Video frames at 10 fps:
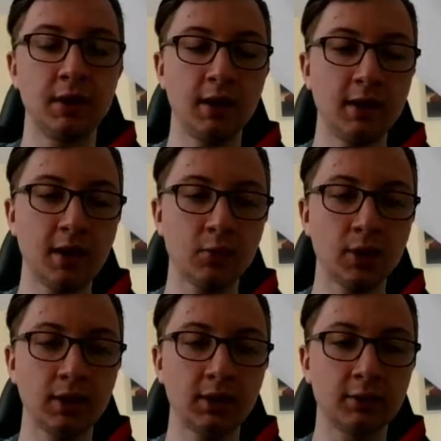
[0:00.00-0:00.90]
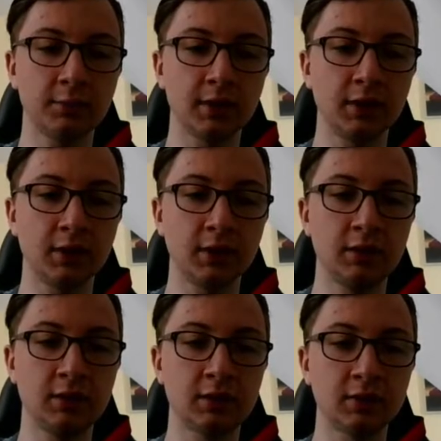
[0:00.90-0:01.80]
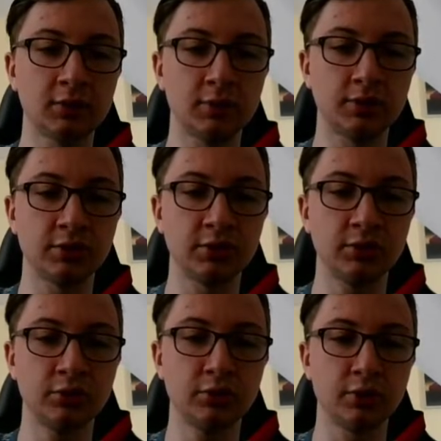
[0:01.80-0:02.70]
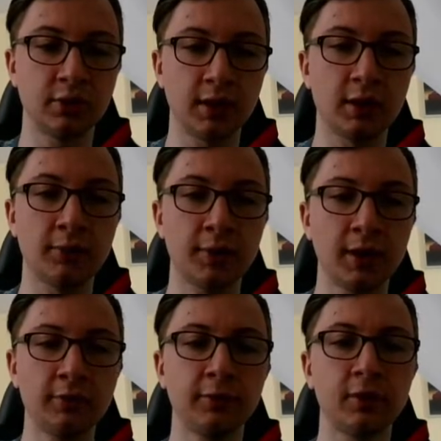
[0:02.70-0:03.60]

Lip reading: And now white can play either queen c2 or knight e5.